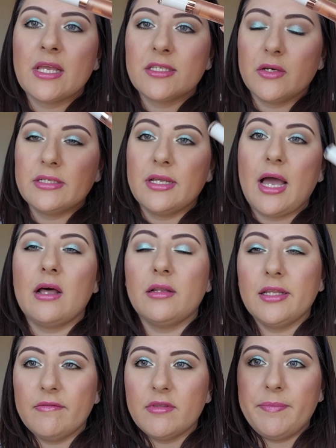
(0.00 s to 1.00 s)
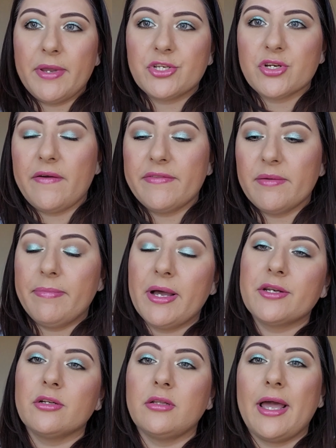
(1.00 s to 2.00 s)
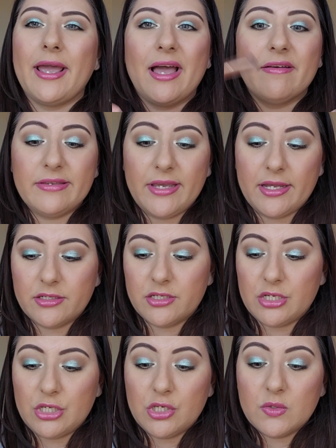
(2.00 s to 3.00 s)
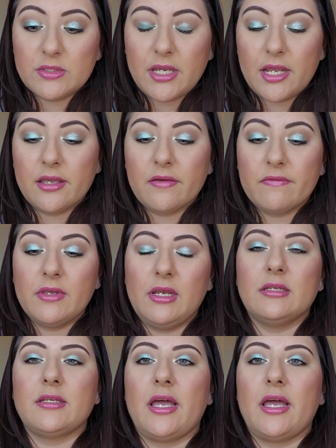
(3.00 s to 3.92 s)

So the, I'll leave the picture of the bundle. I have yet to use any of these.